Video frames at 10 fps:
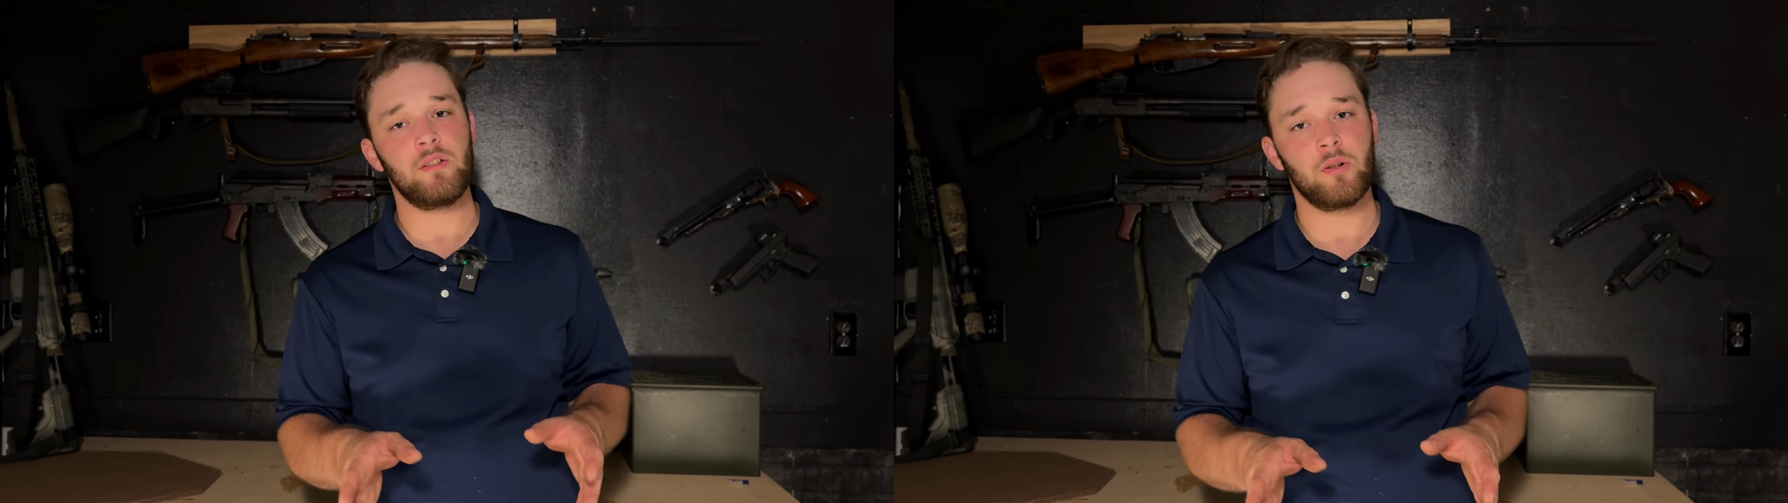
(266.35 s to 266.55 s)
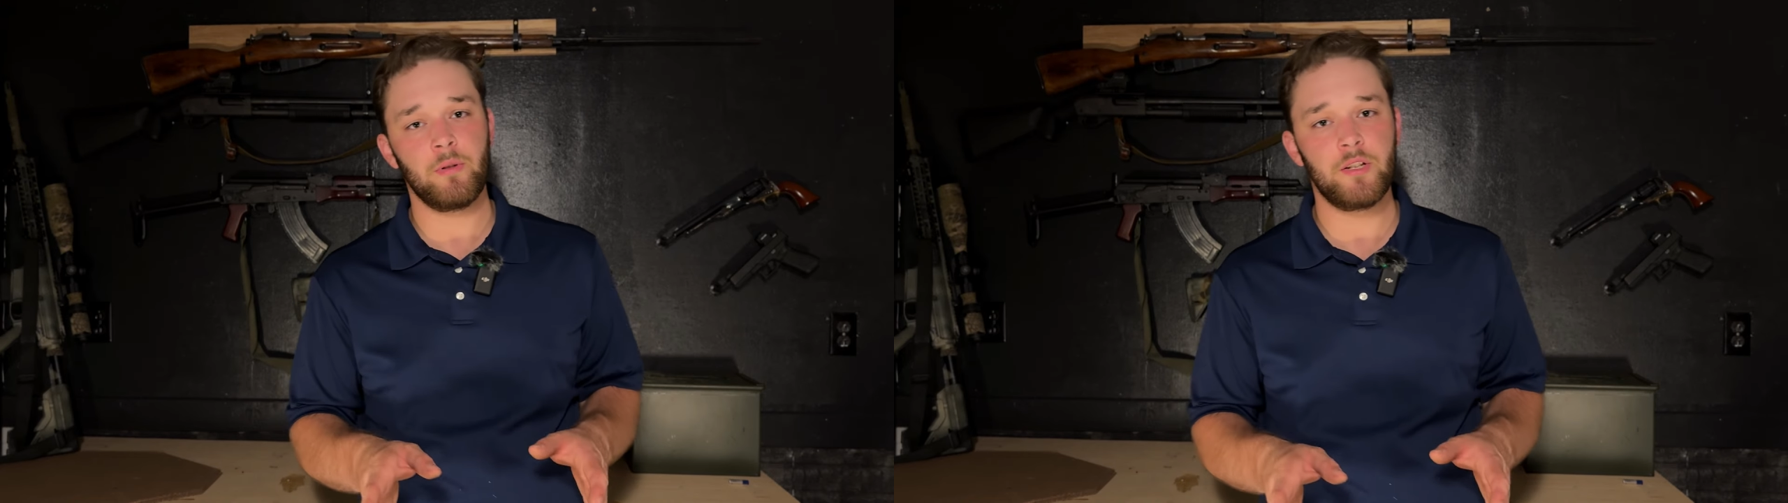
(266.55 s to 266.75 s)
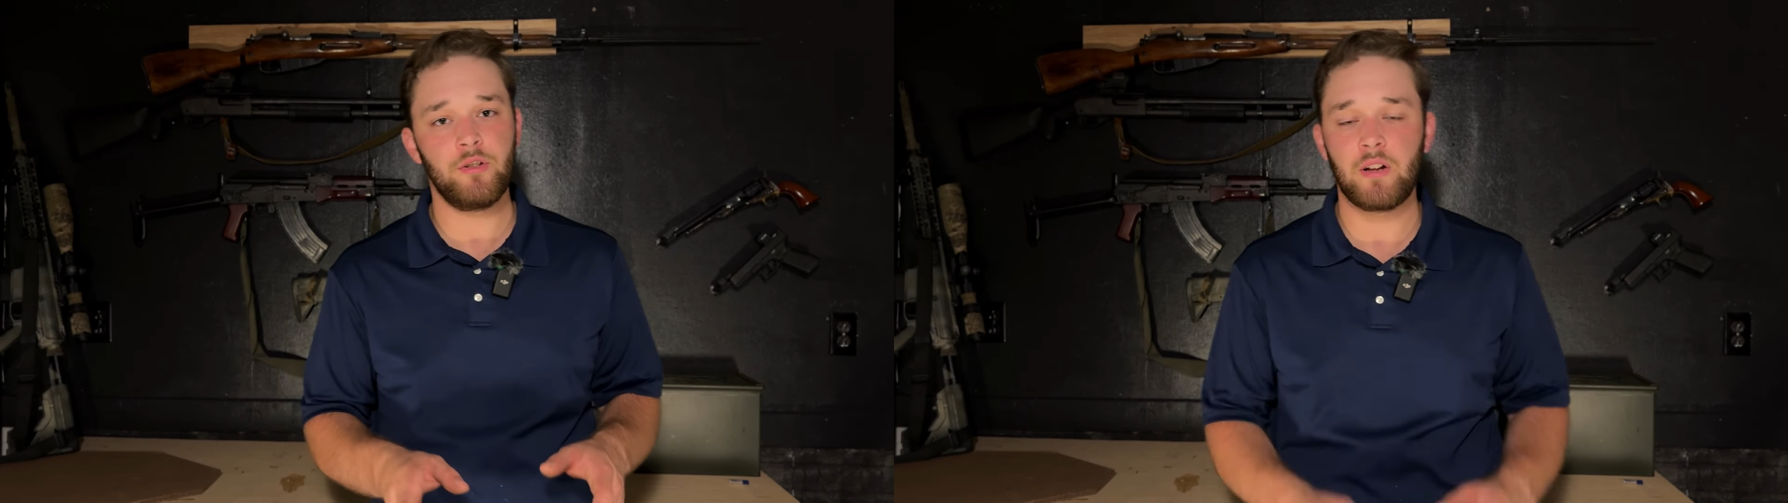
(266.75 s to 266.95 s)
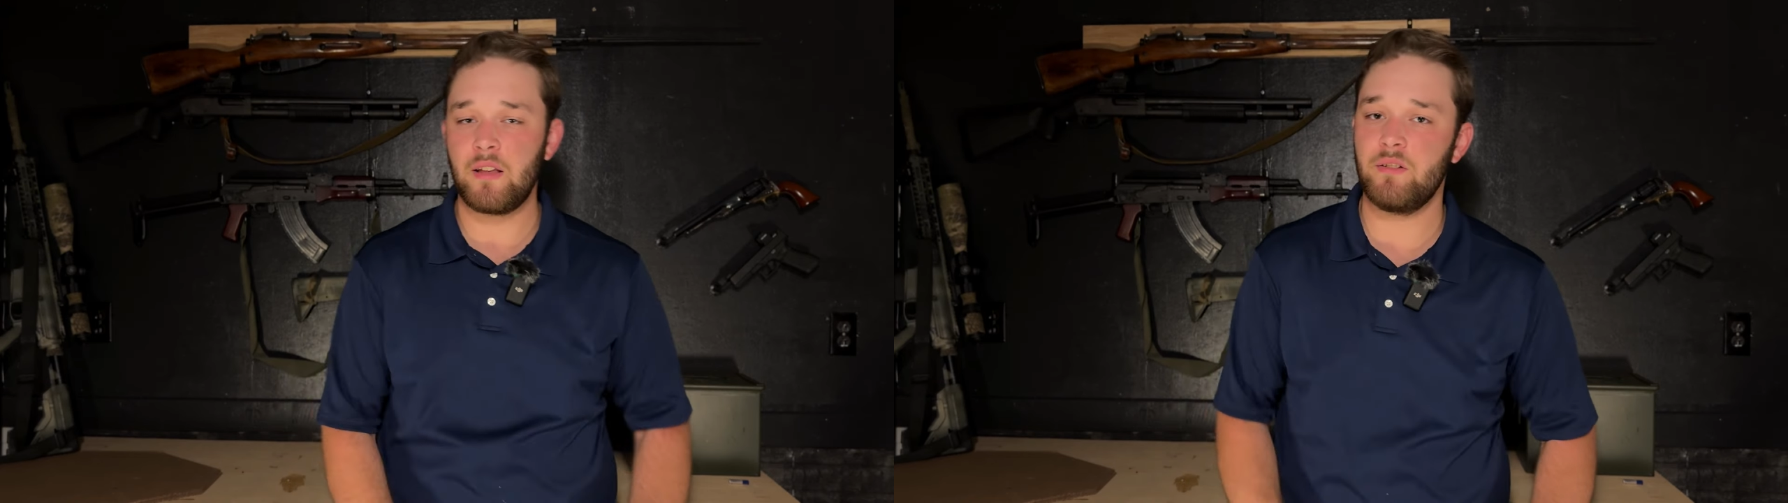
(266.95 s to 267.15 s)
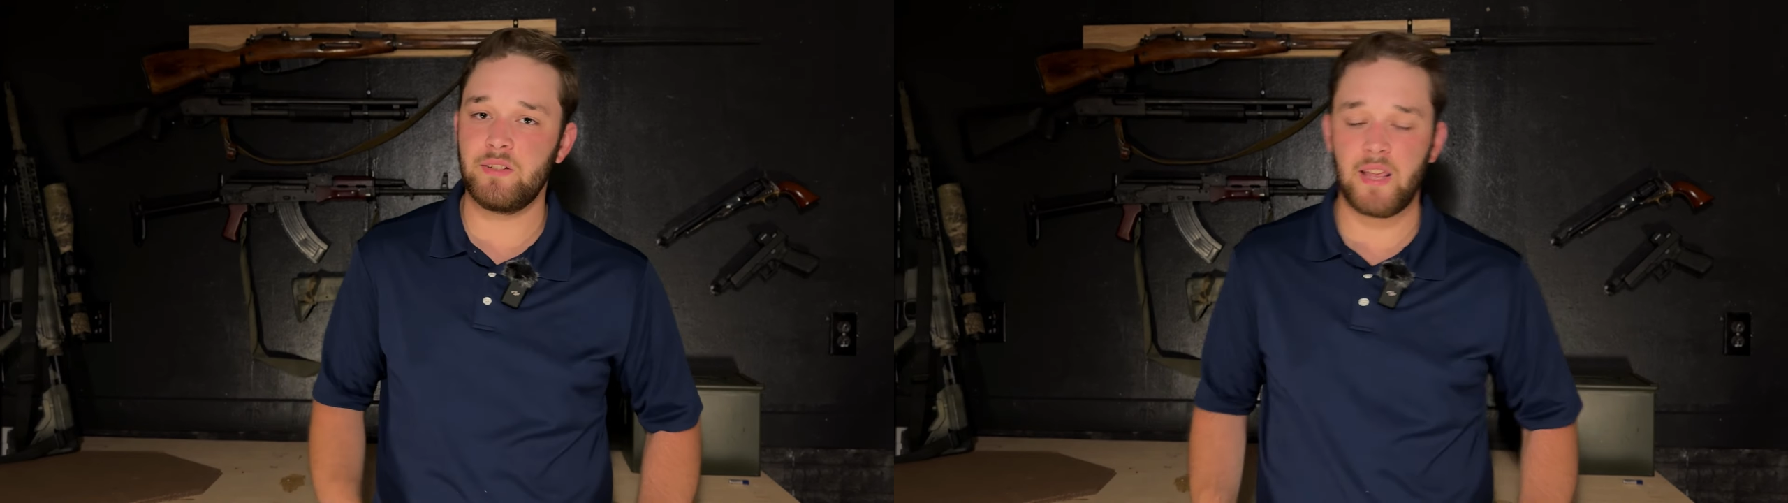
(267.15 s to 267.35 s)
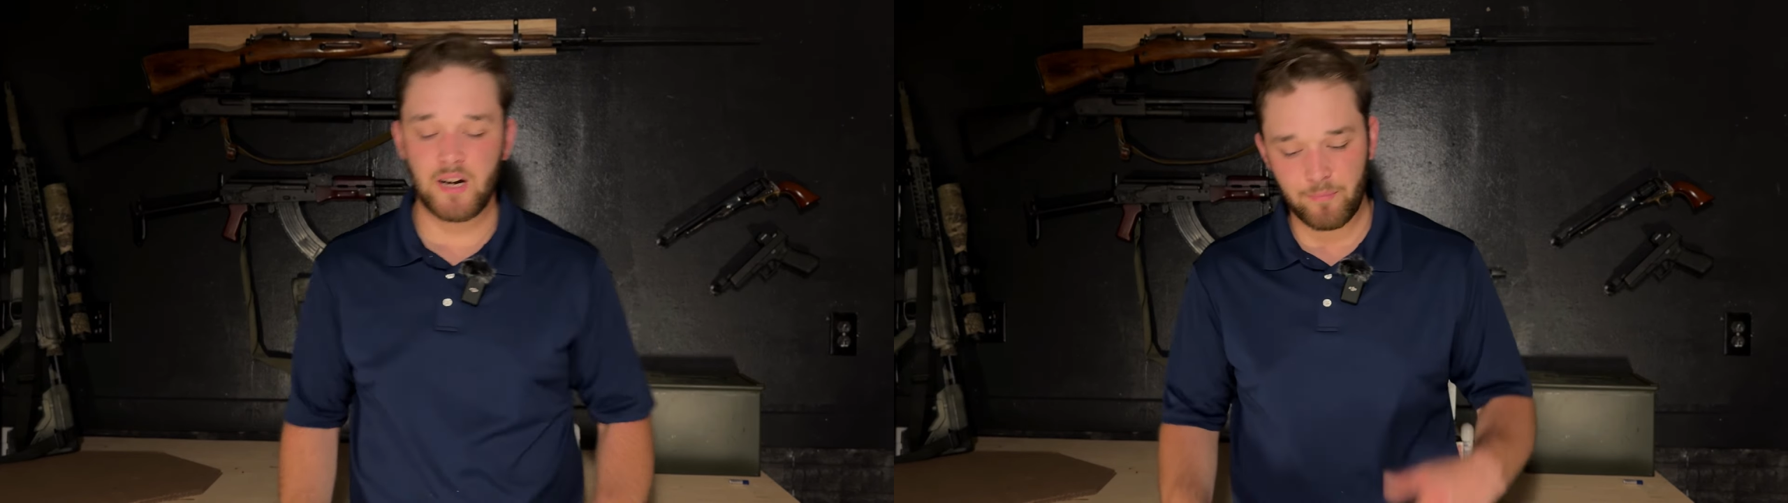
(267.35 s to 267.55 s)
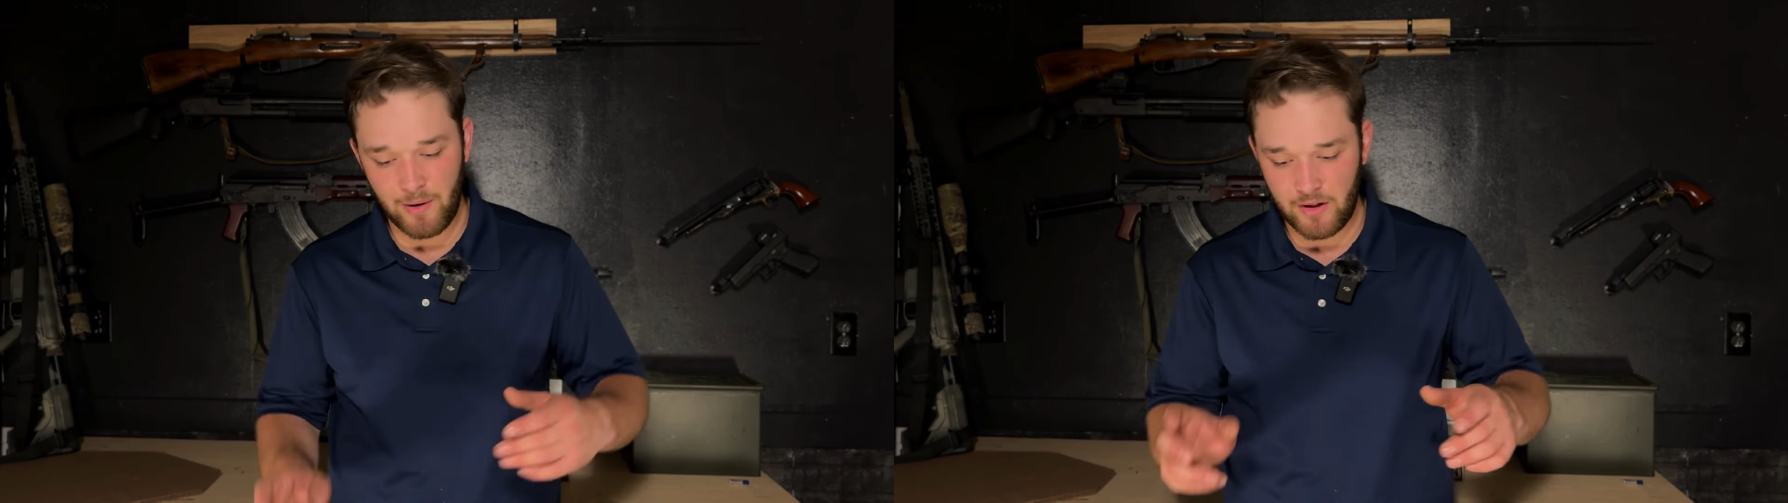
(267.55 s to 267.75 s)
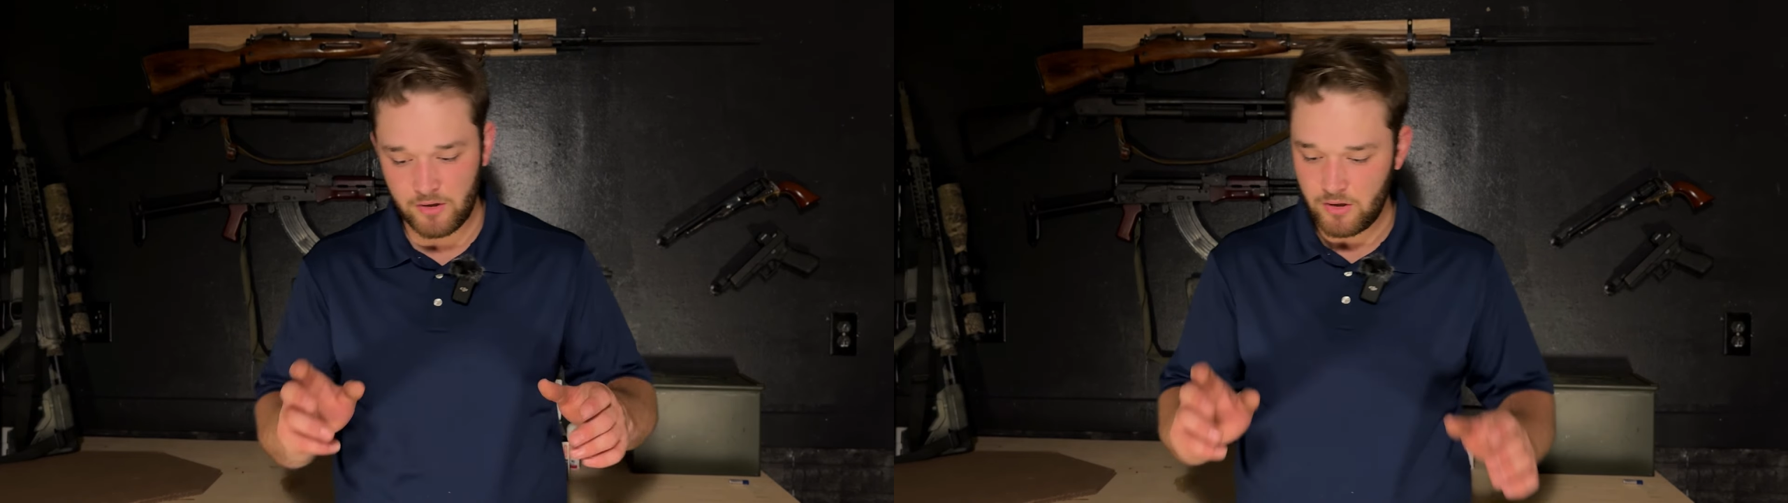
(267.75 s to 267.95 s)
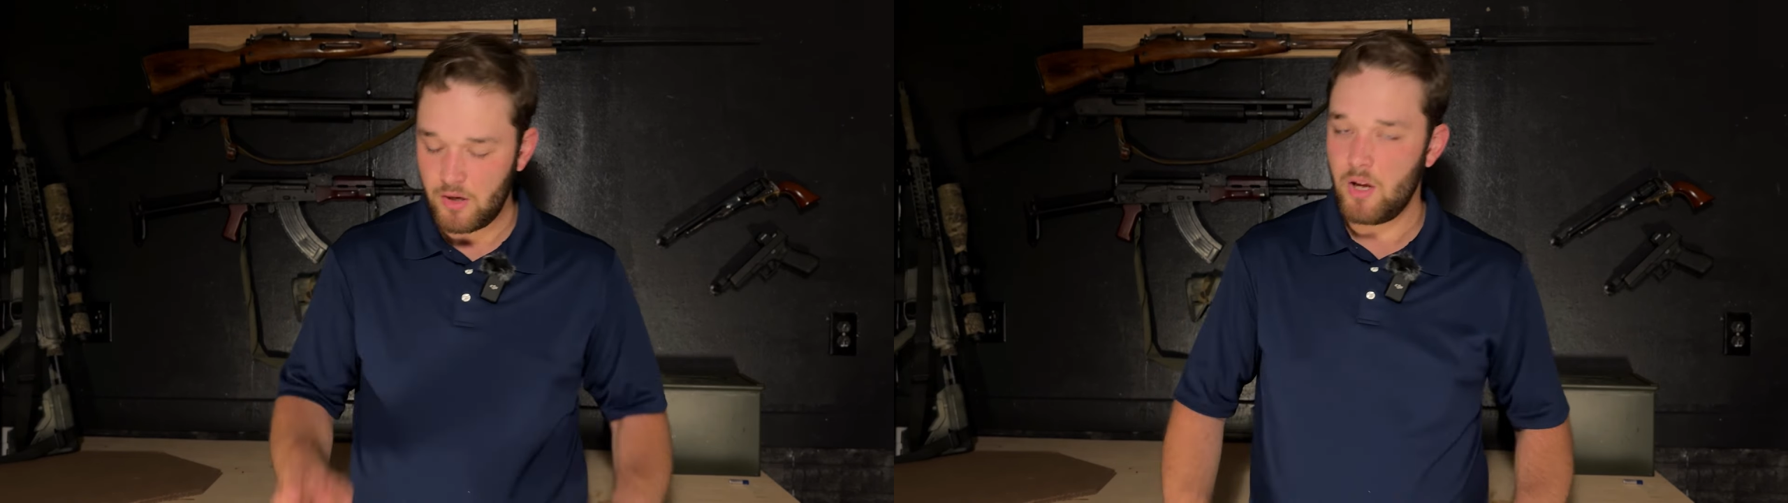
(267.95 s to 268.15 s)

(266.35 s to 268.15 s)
normally shoot at, you stand at a bench,